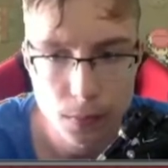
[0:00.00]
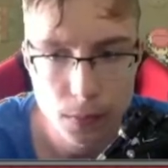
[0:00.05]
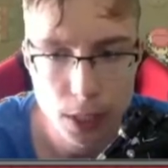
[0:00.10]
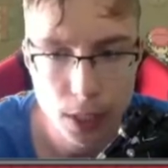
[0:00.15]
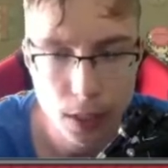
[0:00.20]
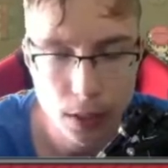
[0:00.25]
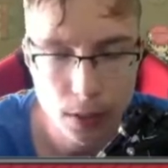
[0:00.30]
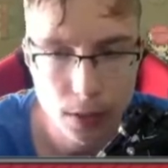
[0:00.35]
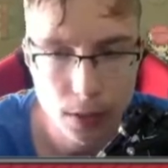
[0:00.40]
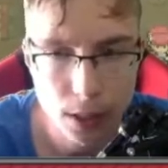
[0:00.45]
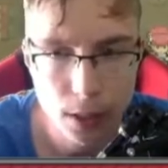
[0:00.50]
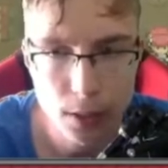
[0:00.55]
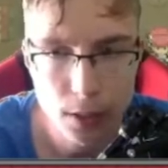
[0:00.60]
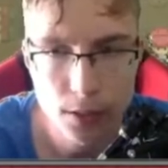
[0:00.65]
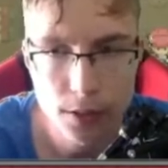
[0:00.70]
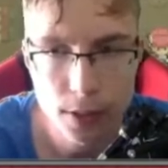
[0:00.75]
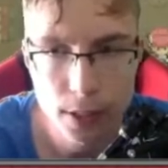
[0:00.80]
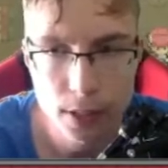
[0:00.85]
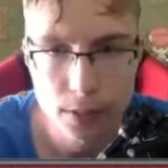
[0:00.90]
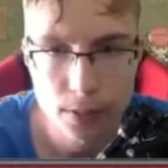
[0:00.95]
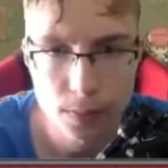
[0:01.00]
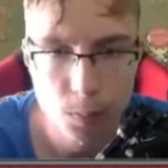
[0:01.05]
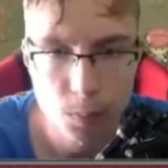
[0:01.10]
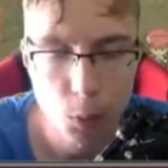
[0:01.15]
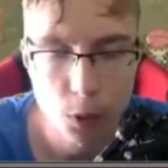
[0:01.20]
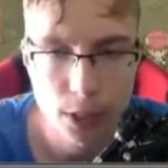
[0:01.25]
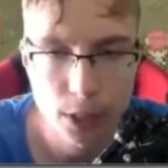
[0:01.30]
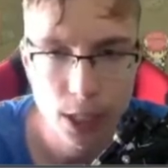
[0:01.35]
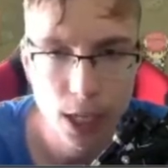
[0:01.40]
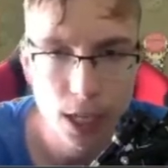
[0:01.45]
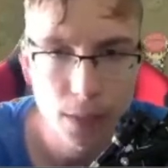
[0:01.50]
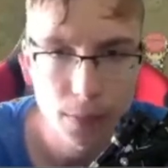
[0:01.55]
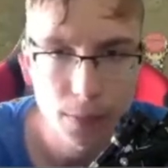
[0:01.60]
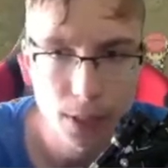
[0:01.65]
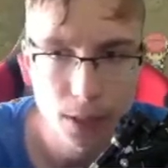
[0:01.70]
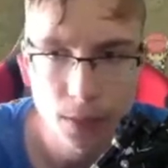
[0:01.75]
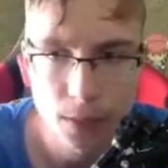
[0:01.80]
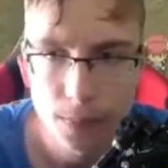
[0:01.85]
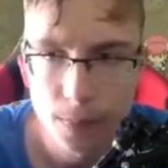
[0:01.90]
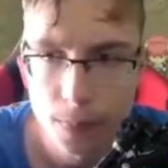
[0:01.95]
Yeah, it looks like one game
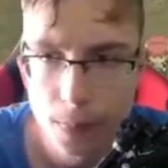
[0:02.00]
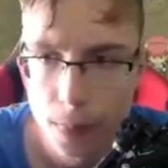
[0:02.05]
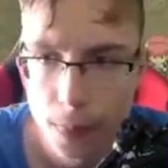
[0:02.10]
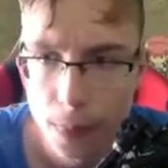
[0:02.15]
then.